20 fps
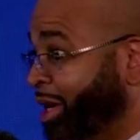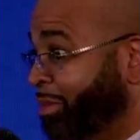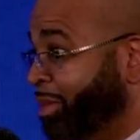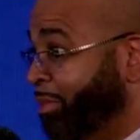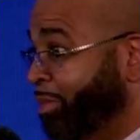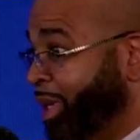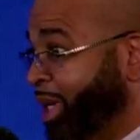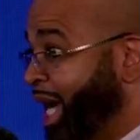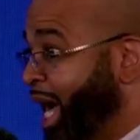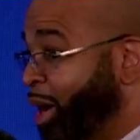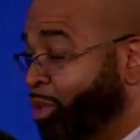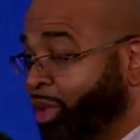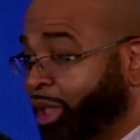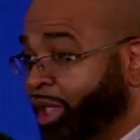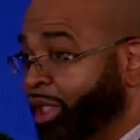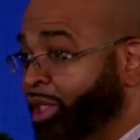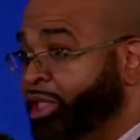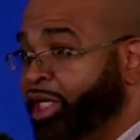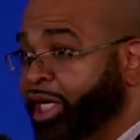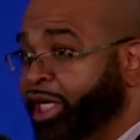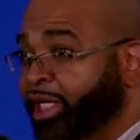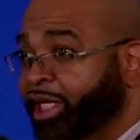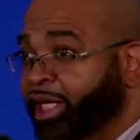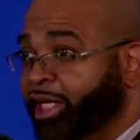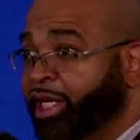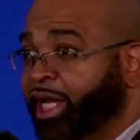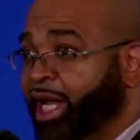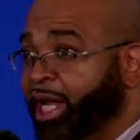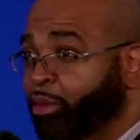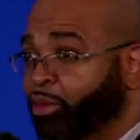But, but I want to tell you
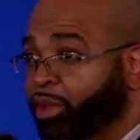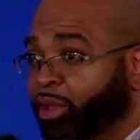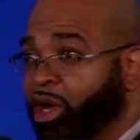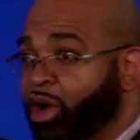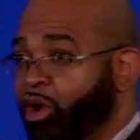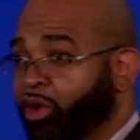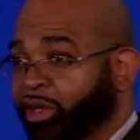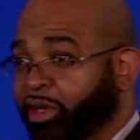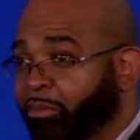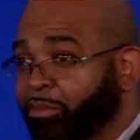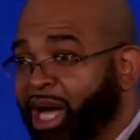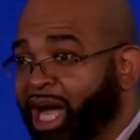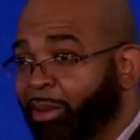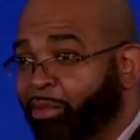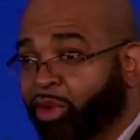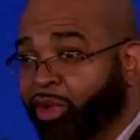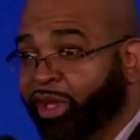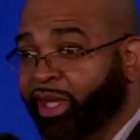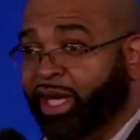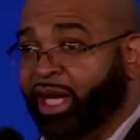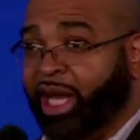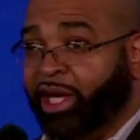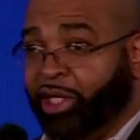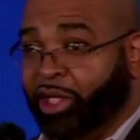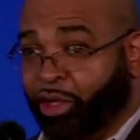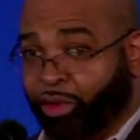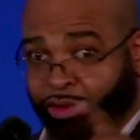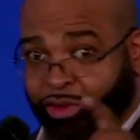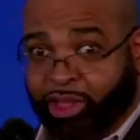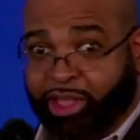today, with all the Bible that I
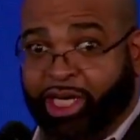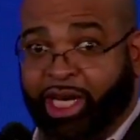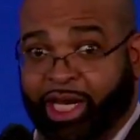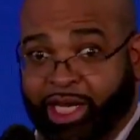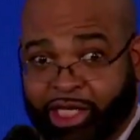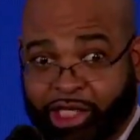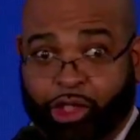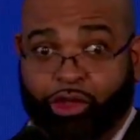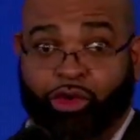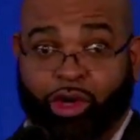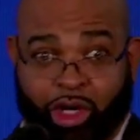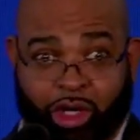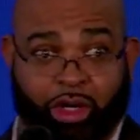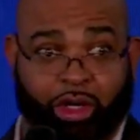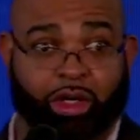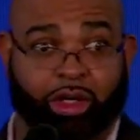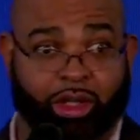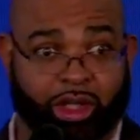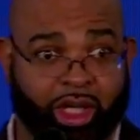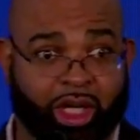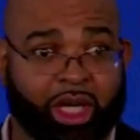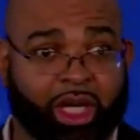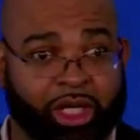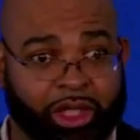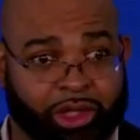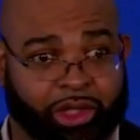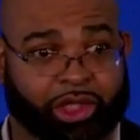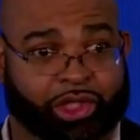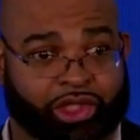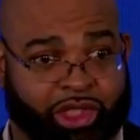know today, you heard
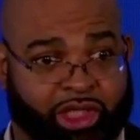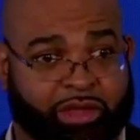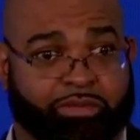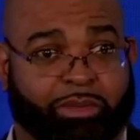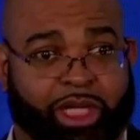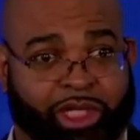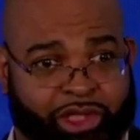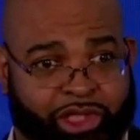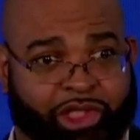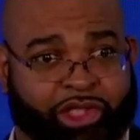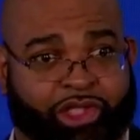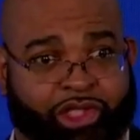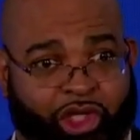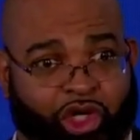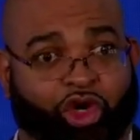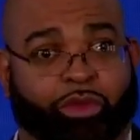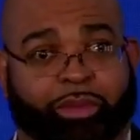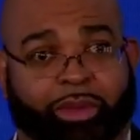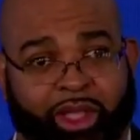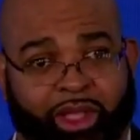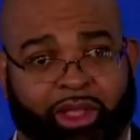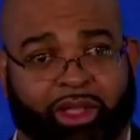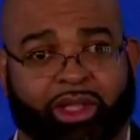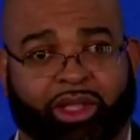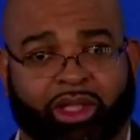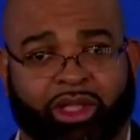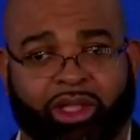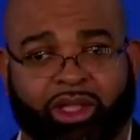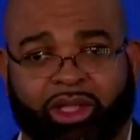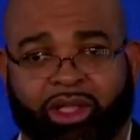just as much a sermon
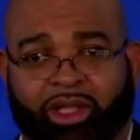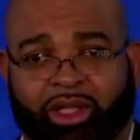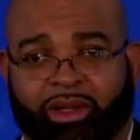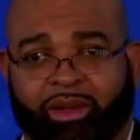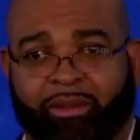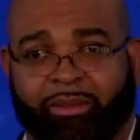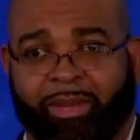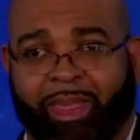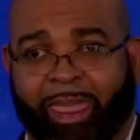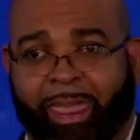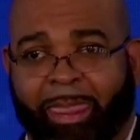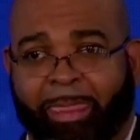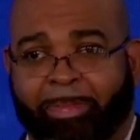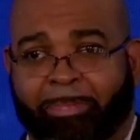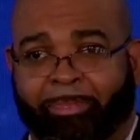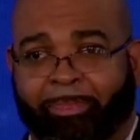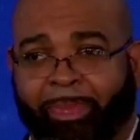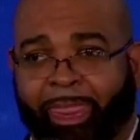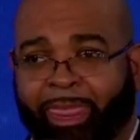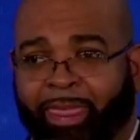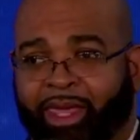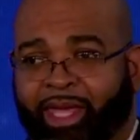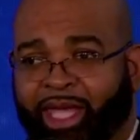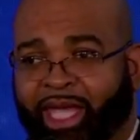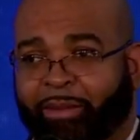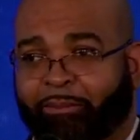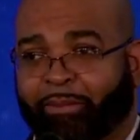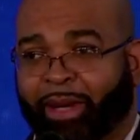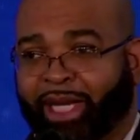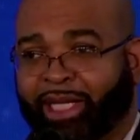
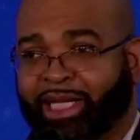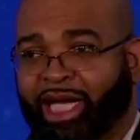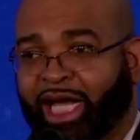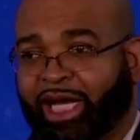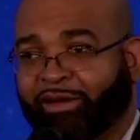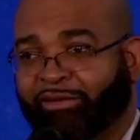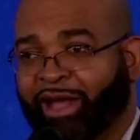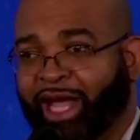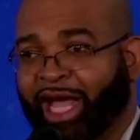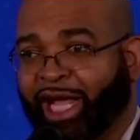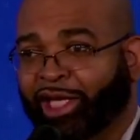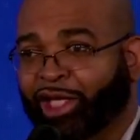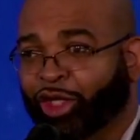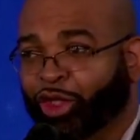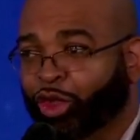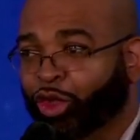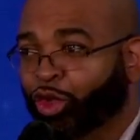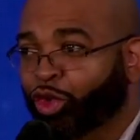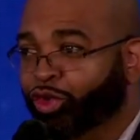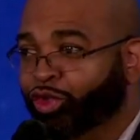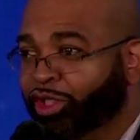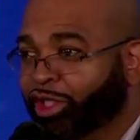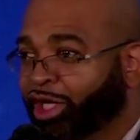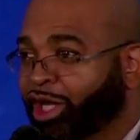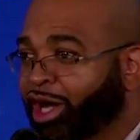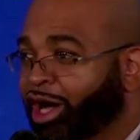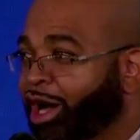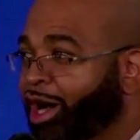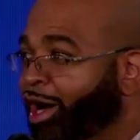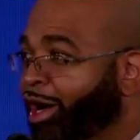it may not have had the oohs and the
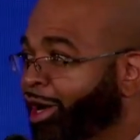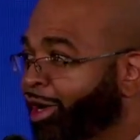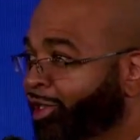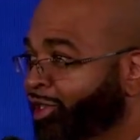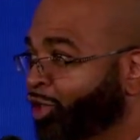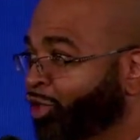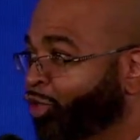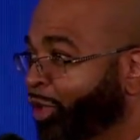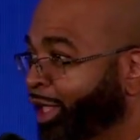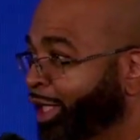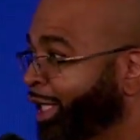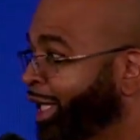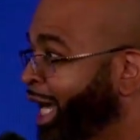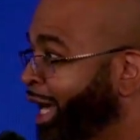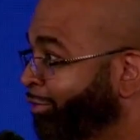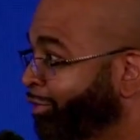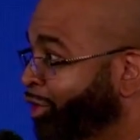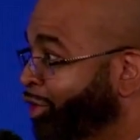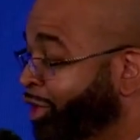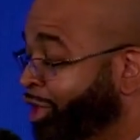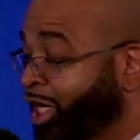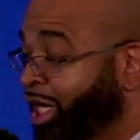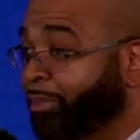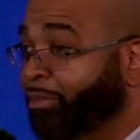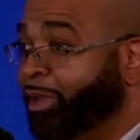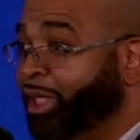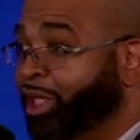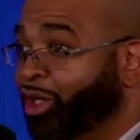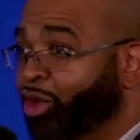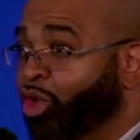ahs, and we didn't have no
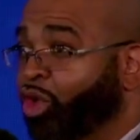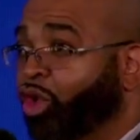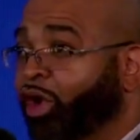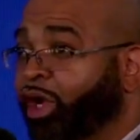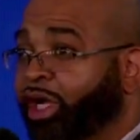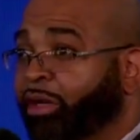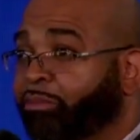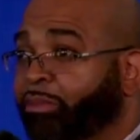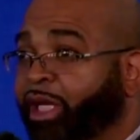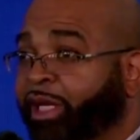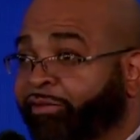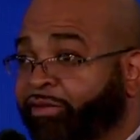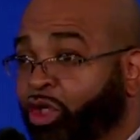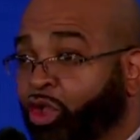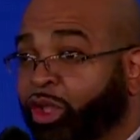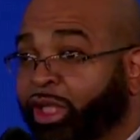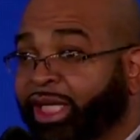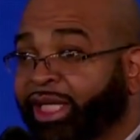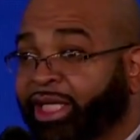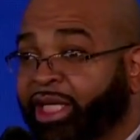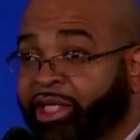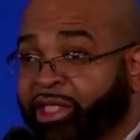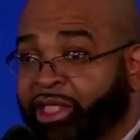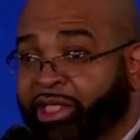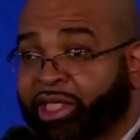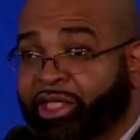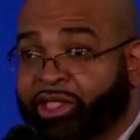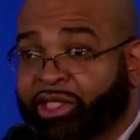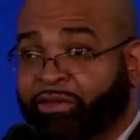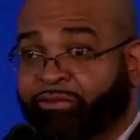company organ, but if you lean into
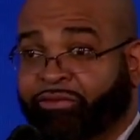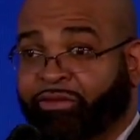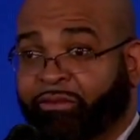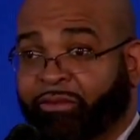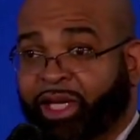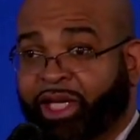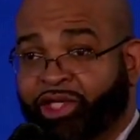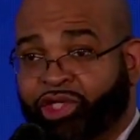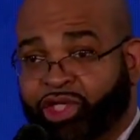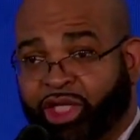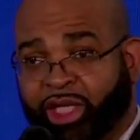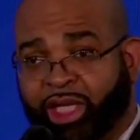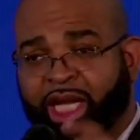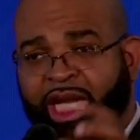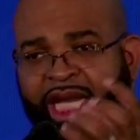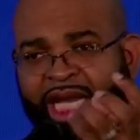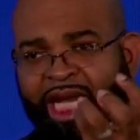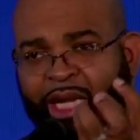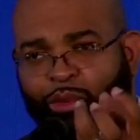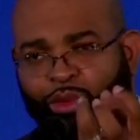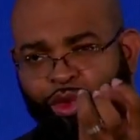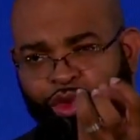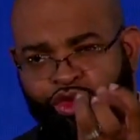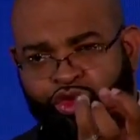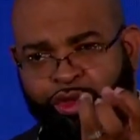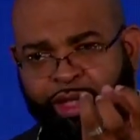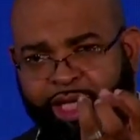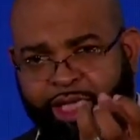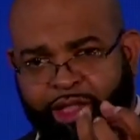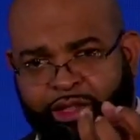this information, it will
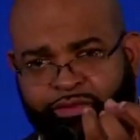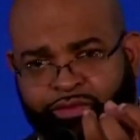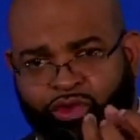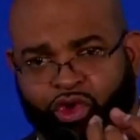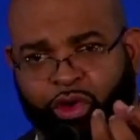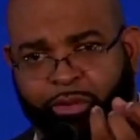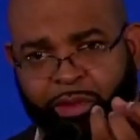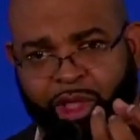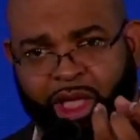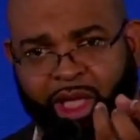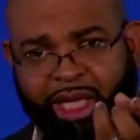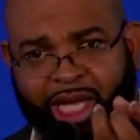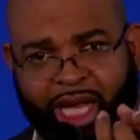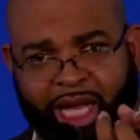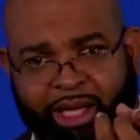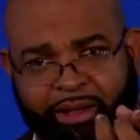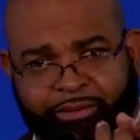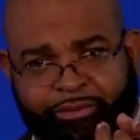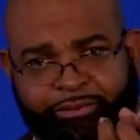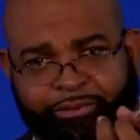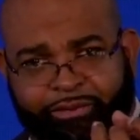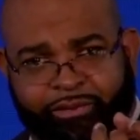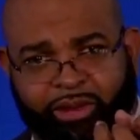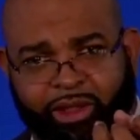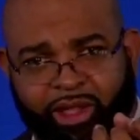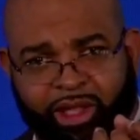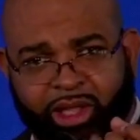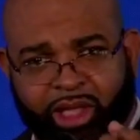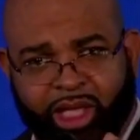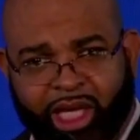transform your life.
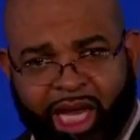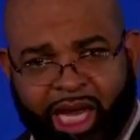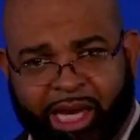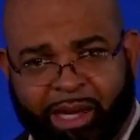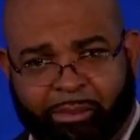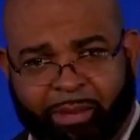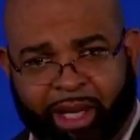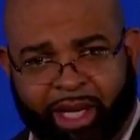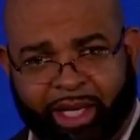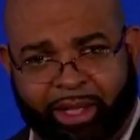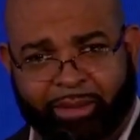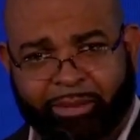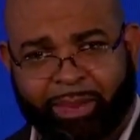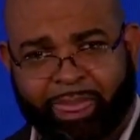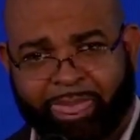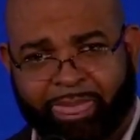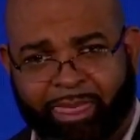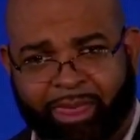Amen.